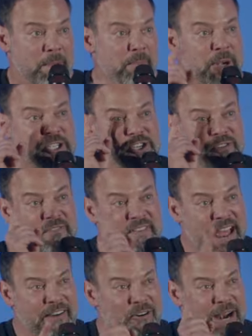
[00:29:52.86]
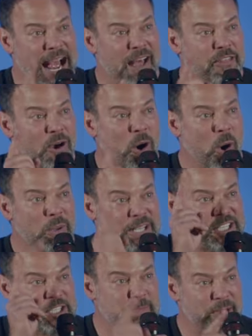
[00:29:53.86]
but you've never had the Holy
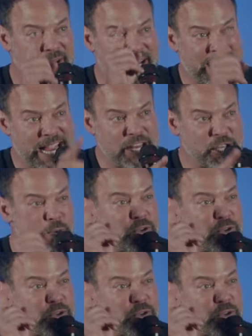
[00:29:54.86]
Spirit in you.